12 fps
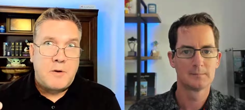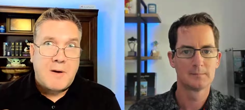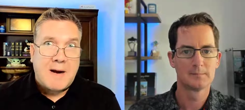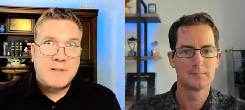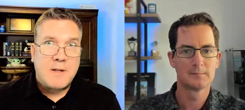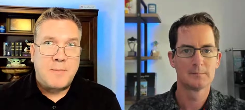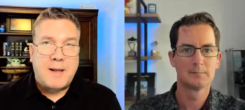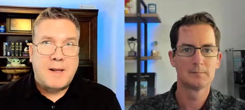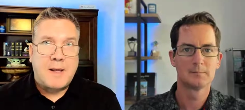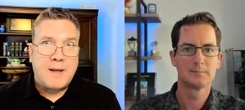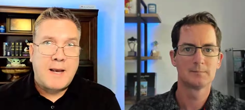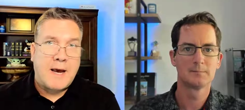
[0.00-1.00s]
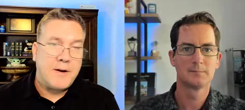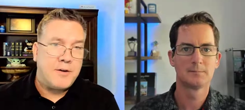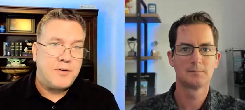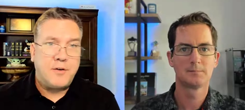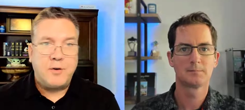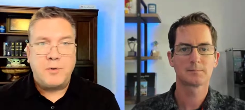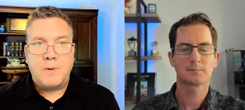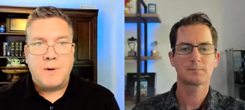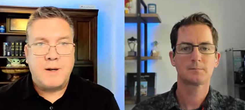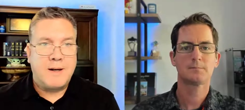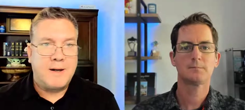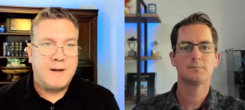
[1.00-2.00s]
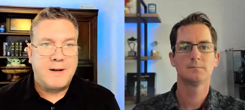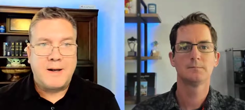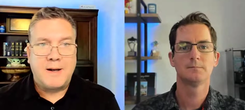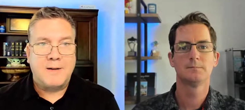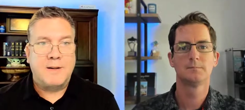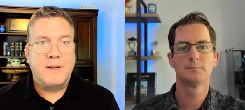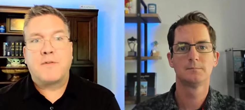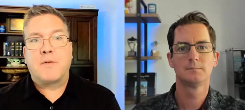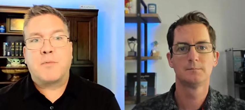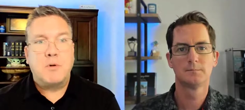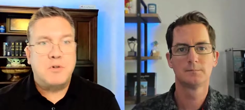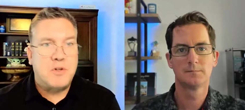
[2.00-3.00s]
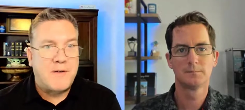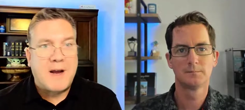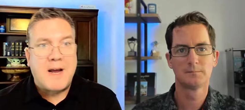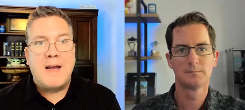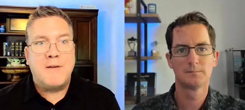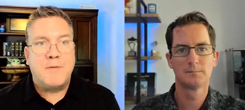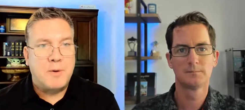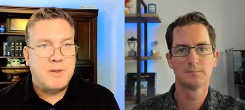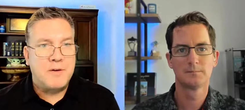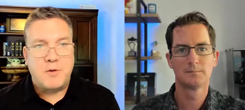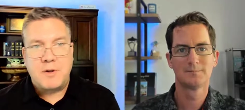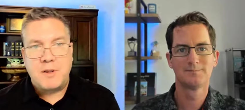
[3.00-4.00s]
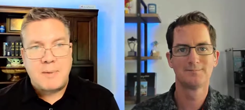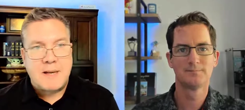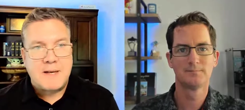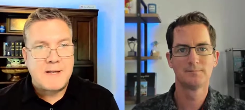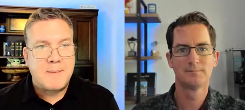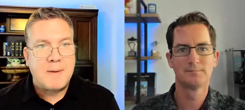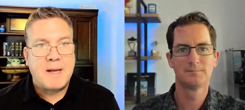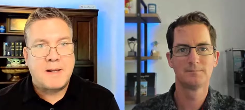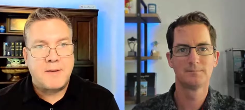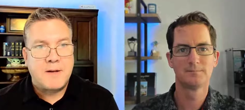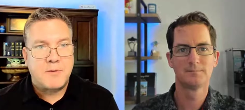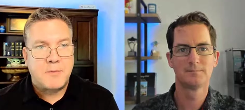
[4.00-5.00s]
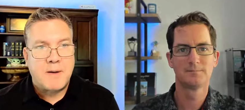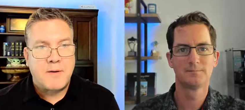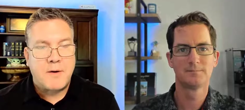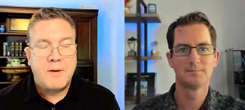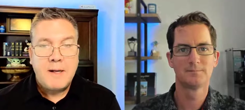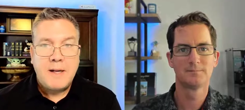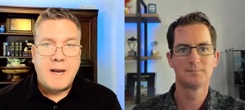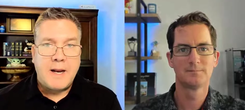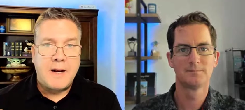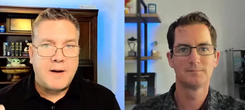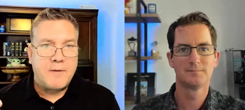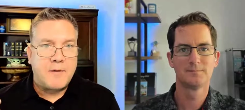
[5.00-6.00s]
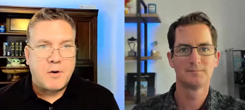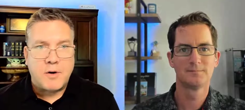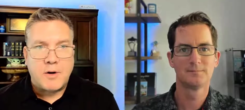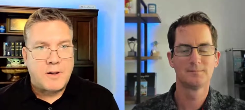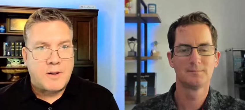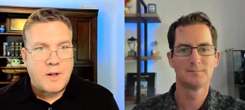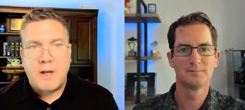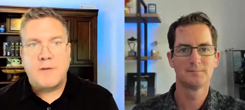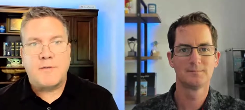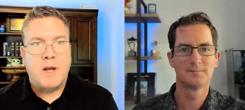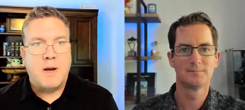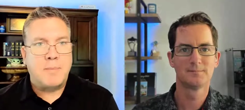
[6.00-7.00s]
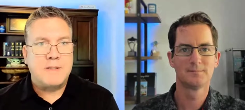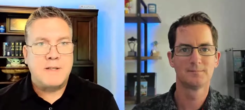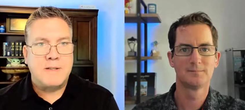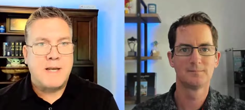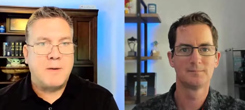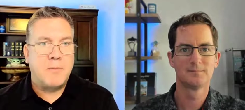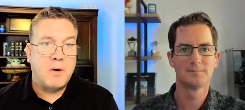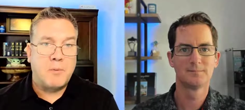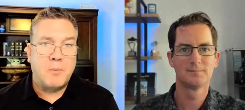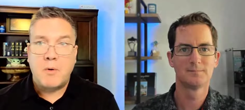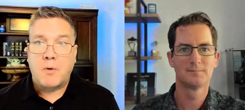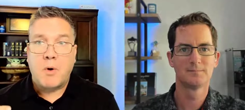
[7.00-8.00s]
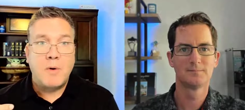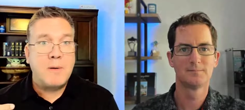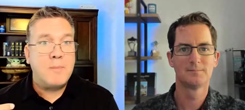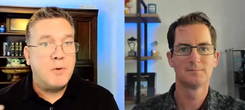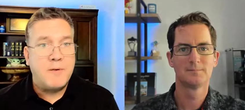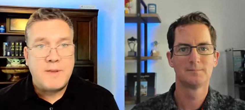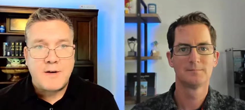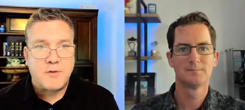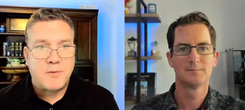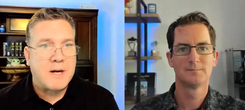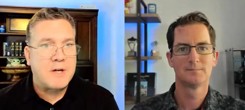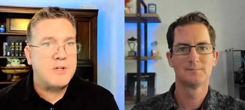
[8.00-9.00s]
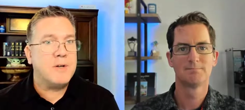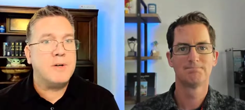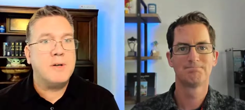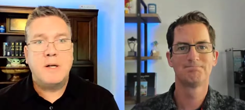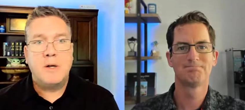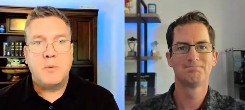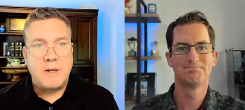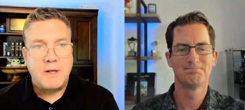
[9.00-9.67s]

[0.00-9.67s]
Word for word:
Speaker 1: when you ask them like how did you uh, uh, live through survive with during the pandemic and things around there and i've heard a lot of companies that say well we were already moving that direction